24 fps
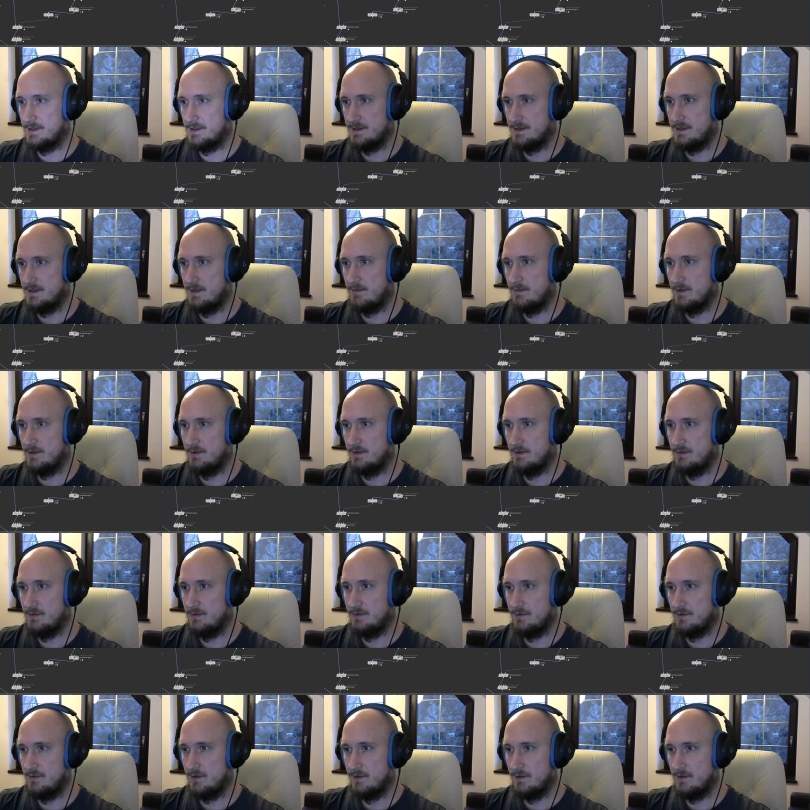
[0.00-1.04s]
W,
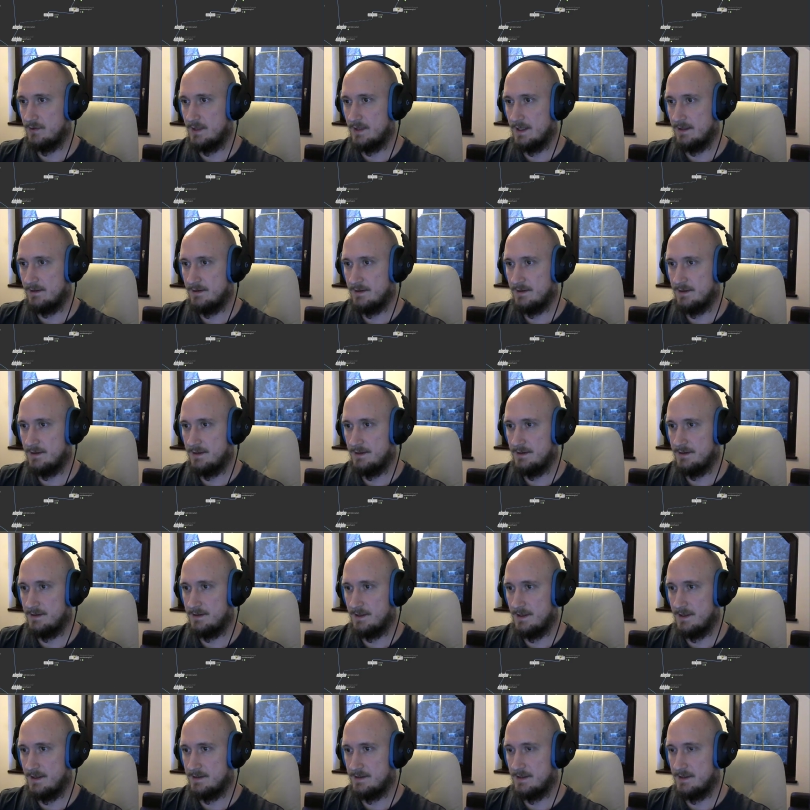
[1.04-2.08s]
you know that it
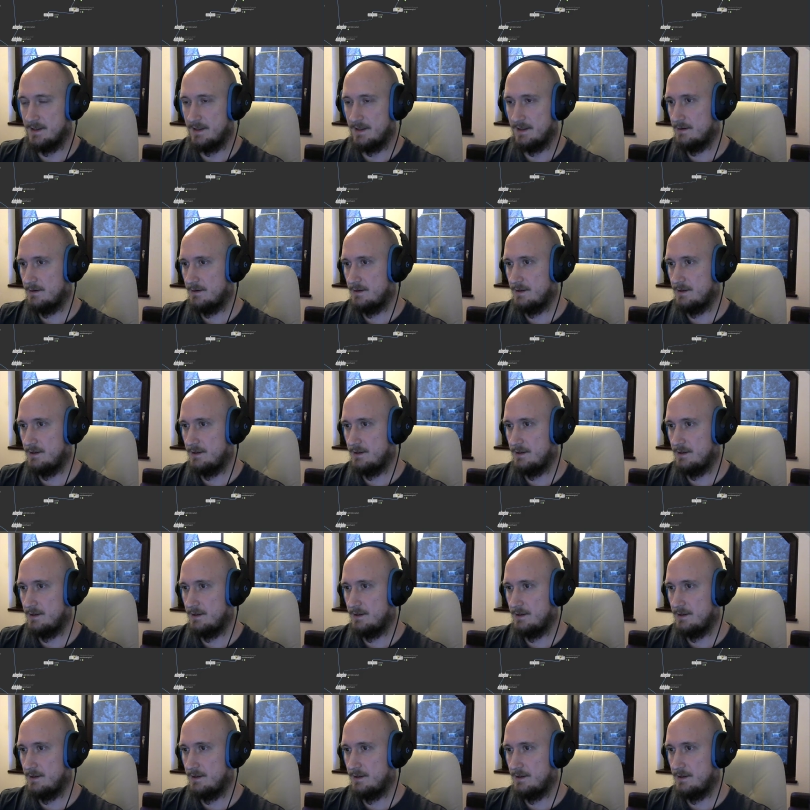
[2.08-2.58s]
has like